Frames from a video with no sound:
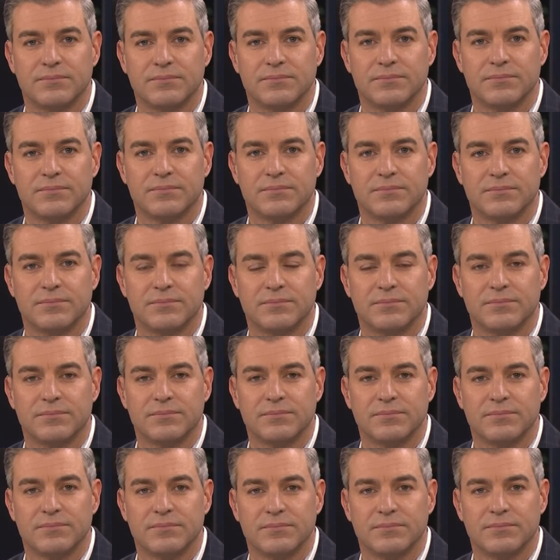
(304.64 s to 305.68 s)

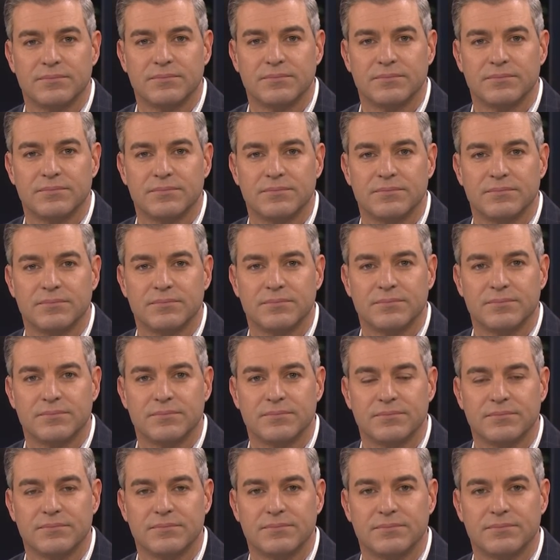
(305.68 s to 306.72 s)

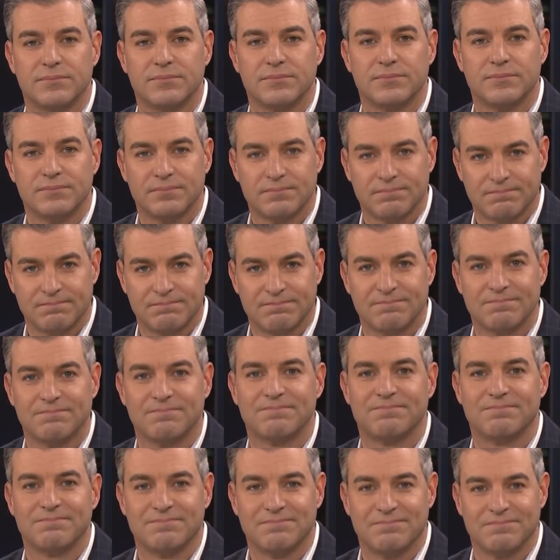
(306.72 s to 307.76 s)

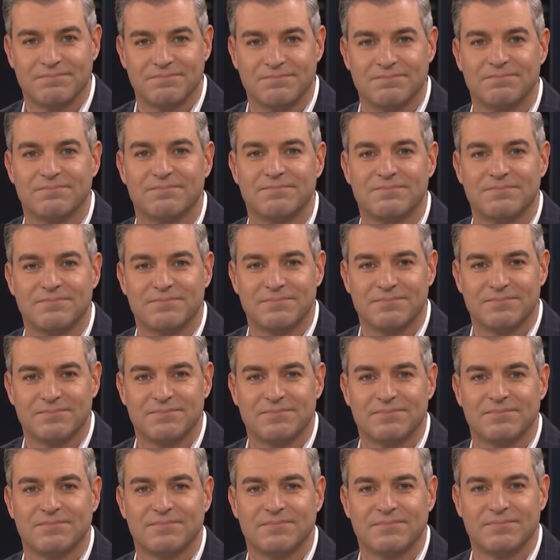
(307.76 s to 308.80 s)

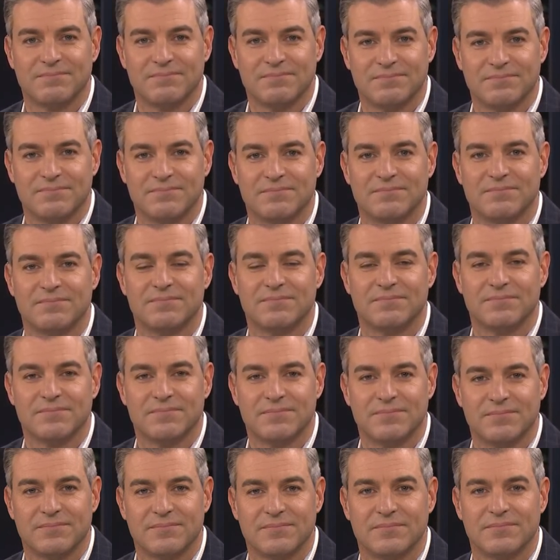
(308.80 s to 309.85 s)

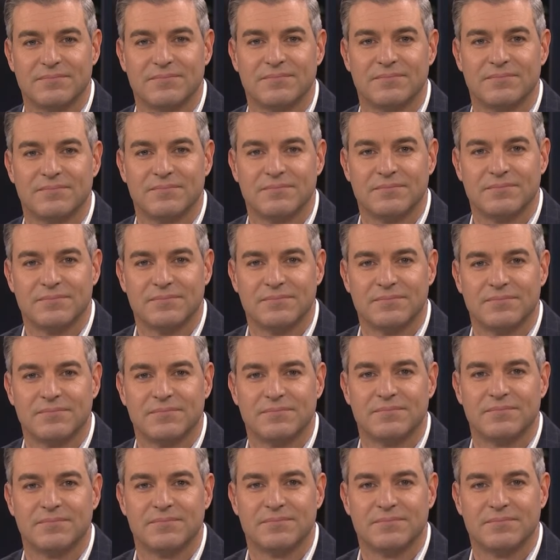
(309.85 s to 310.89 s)

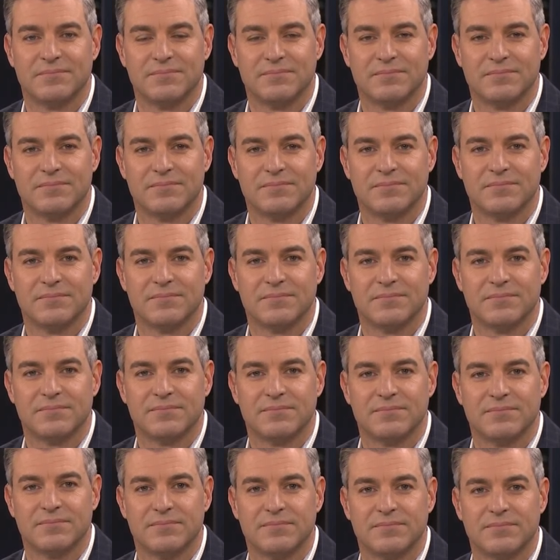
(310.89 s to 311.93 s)

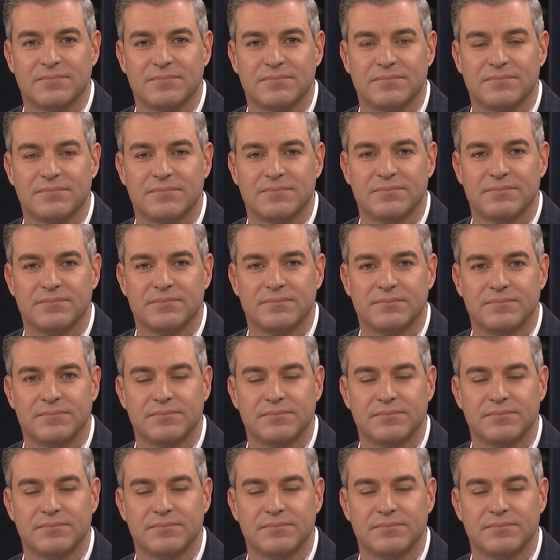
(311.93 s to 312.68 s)
The person shown says nothing.